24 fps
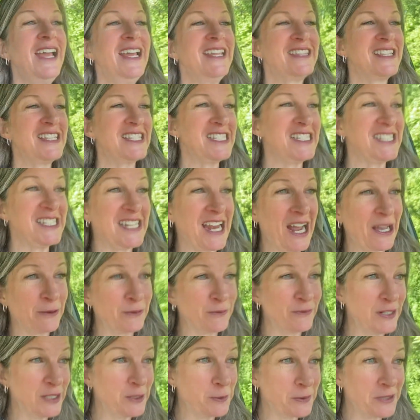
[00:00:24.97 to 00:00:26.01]
This is Down
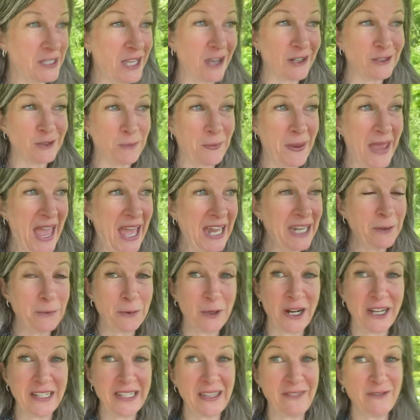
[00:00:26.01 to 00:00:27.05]
the Ridge with Dr. Patty,
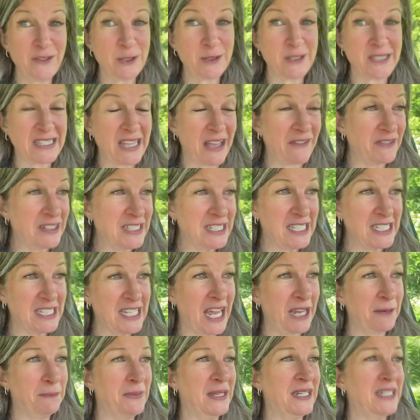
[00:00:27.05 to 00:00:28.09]
where I give you seven to
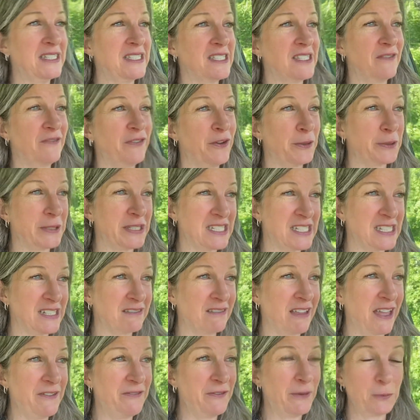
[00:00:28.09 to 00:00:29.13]
10 minutes of holistic
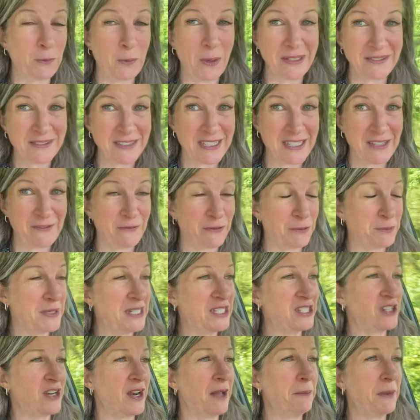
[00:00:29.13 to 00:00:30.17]
life and wellness
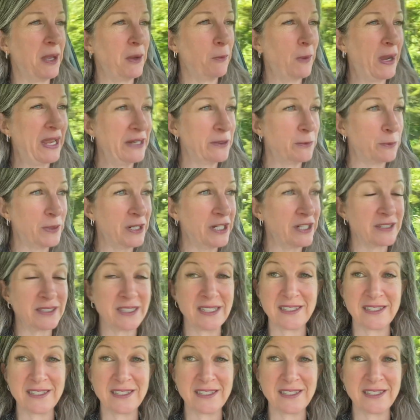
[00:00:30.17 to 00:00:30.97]
information on my way to work.